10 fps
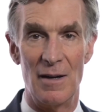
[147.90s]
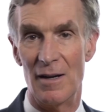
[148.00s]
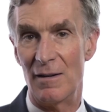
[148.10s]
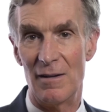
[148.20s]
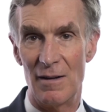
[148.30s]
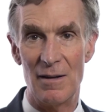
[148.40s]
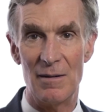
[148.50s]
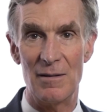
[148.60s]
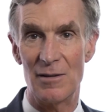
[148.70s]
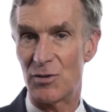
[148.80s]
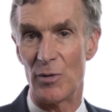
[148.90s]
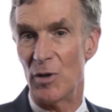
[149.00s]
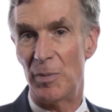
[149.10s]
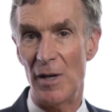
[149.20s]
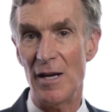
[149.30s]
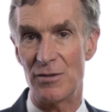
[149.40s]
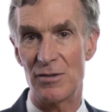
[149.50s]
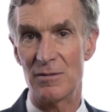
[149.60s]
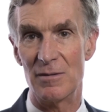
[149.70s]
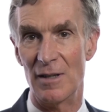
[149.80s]
and uh, it's a real
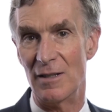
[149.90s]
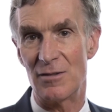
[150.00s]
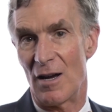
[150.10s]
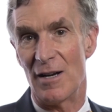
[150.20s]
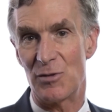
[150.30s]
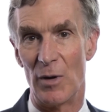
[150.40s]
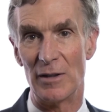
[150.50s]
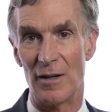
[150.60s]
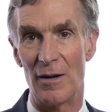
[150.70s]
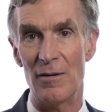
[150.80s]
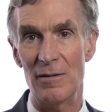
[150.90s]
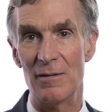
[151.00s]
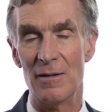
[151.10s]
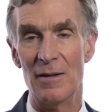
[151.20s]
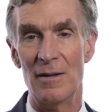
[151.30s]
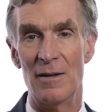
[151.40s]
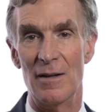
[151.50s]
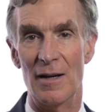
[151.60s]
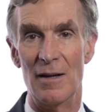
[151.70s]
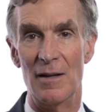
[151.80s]
place. And these guys went there.
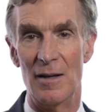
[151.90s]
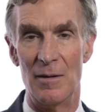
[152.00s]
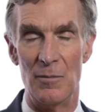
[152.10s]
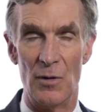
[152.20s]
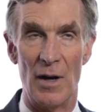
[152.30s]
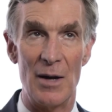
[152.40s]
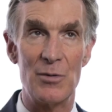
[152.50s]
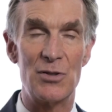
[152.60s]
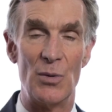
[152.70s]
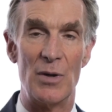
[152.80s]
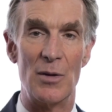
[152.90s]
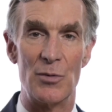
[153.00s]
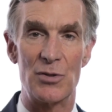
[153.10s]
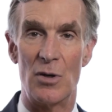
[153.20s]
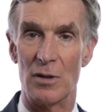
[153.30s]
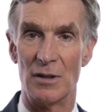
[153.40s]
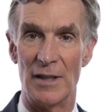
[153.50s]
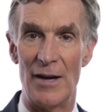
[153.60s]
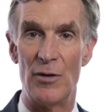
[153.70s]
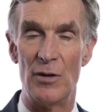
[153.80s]
And, and when I was doing it, it was called
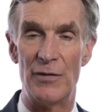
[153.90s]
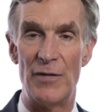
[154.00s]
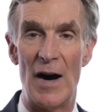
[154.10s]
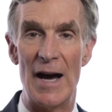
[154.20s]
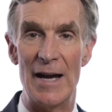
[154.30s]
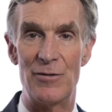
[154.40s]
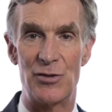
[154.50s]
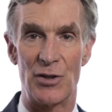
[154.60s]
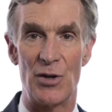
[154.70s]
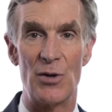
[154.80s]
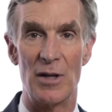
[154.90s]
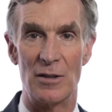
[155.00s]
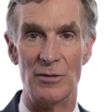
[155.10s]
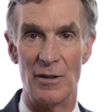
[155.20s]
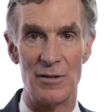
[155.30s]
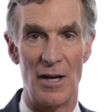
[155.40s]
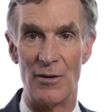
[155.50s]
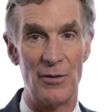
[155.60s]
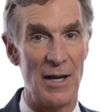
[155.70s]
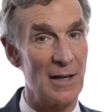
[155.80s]
level five security clearance. I
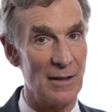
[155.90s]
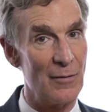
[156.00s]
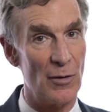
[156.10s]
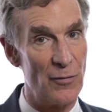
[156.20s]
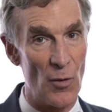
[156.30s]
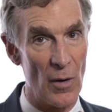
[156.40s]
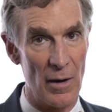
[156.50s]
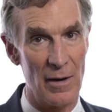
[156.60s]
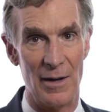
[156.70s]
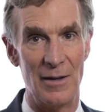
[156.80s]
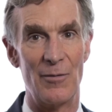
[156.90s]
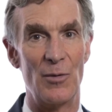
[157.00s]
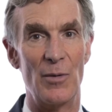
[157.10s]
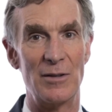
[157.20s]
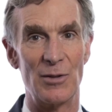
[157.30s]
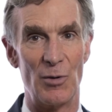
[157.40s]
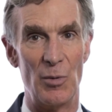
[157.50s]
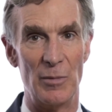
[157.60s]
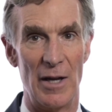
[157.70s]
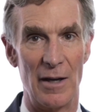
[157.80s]
only had level four. I never went to
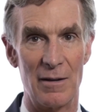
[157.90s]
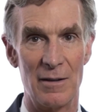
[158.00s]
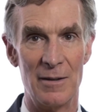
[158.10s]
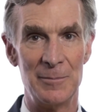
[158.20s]
Groom Lake.